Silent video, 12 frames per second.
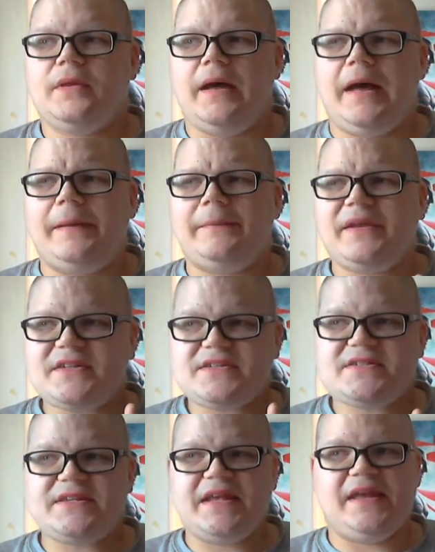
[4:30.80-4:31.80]
I'm not
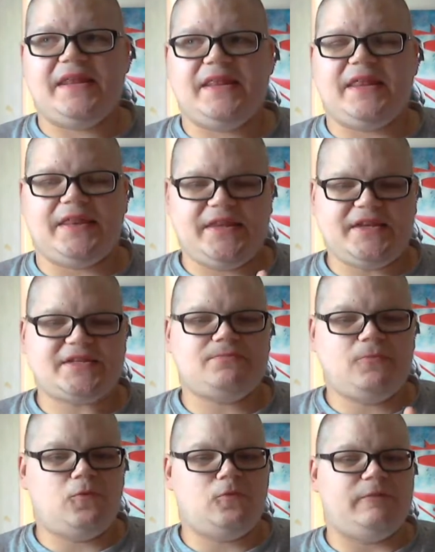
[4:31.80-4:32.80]
saying that this
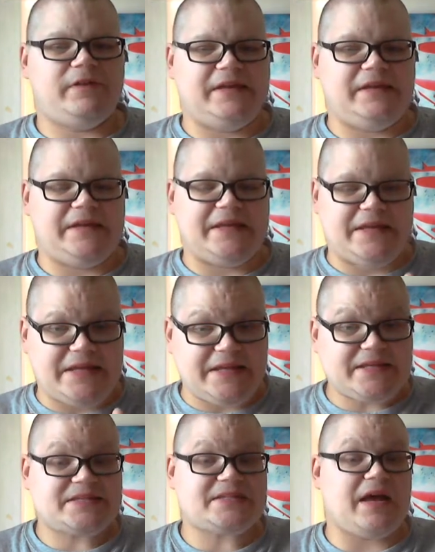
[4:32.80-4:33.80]
movie
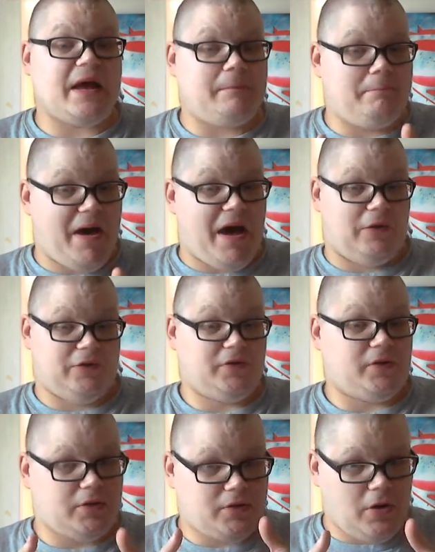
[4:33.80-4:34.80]
is about
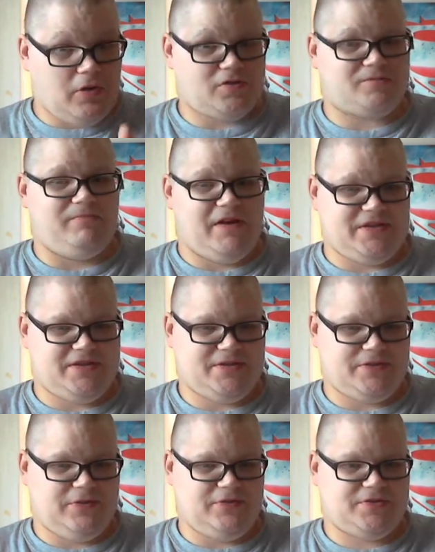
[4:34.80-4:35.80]

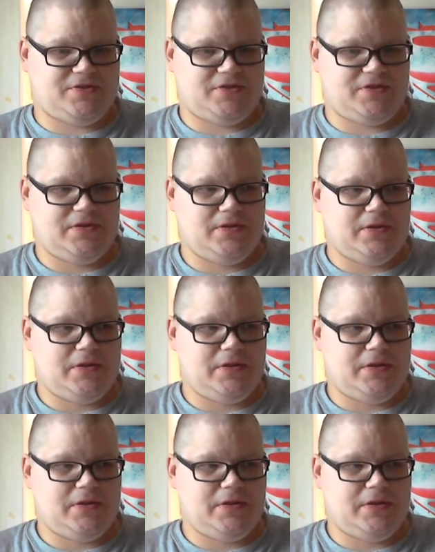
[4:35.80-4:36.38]
Ghostbusters,